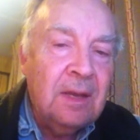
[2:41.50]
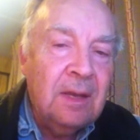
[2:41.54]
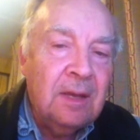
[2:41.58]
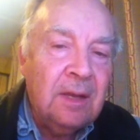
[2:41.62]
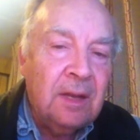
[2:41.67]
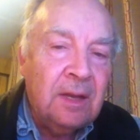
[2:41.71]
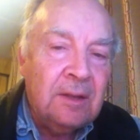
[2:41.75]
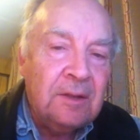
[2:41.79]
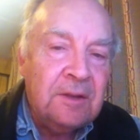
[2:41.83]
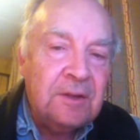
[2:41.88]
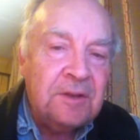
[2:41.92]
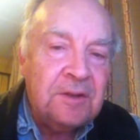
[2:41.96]

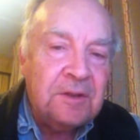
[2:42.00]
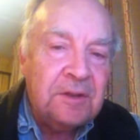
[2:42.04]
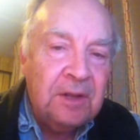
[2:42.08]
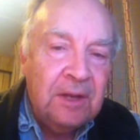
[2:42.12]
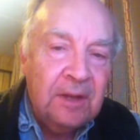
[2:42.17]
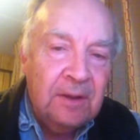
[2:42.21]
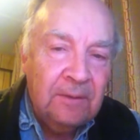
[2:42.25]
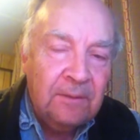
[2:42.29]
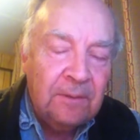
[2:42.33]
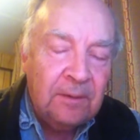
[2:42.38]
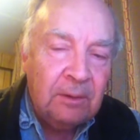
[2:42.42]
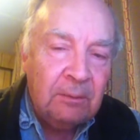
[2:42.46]
And
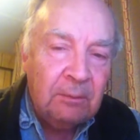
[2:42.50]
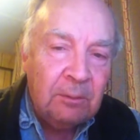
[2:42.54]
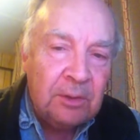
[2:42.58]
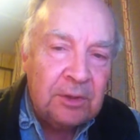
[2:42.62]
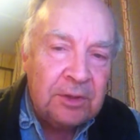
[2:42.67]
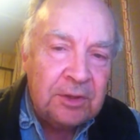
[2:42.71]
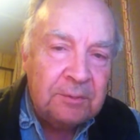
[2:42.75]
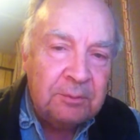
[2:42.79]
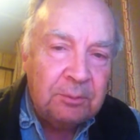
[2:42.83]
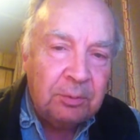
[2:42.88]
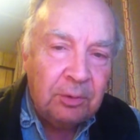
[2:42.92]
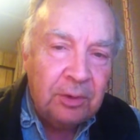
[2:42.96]
Stephen
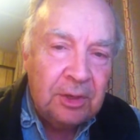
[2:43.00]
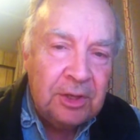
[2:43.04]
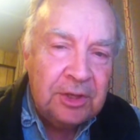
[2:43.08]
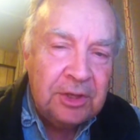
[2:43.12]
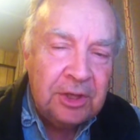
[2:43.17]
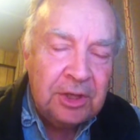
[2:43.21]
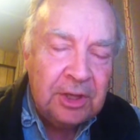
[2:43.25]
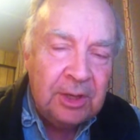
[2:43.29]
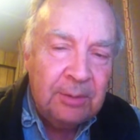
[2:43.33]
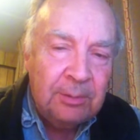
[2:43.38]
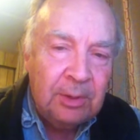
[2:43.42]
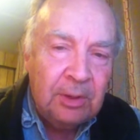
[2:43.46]
was
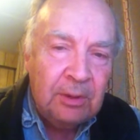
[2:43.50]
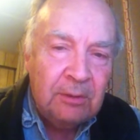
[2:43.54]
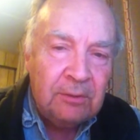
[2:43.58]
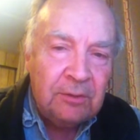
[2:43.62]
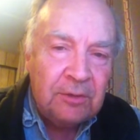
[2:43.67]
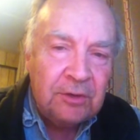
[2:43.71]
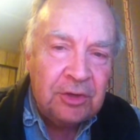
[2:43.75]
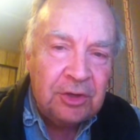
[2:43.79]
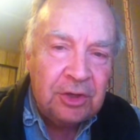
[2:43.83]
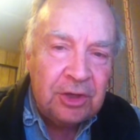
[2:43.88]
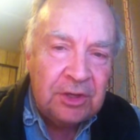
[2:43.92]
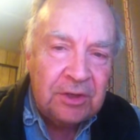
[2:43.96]
preaching about
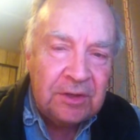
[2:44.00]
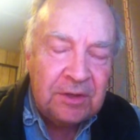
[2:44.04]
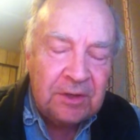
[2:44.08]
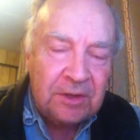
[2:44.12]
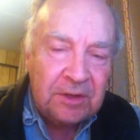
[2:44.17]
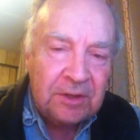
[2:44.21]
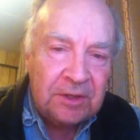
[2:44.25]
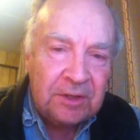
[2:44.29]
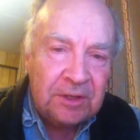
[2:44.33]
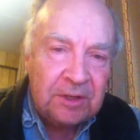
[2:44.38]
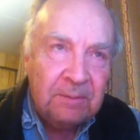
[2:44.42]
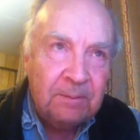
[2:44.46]

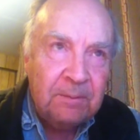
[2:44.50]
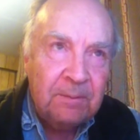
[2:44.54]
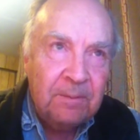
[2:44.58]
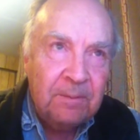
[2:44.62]
Jesus.